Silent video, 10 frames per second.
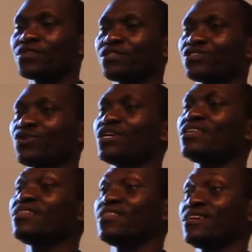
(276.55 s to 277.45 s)
So
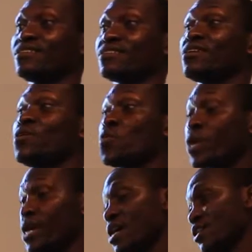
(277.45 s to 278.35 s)
in this,
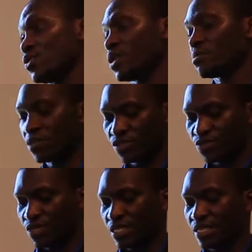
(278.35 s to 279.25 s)
we are actually
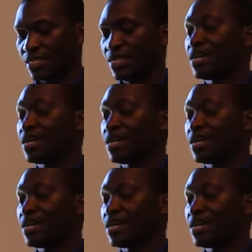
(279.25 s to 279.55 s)
mistreated.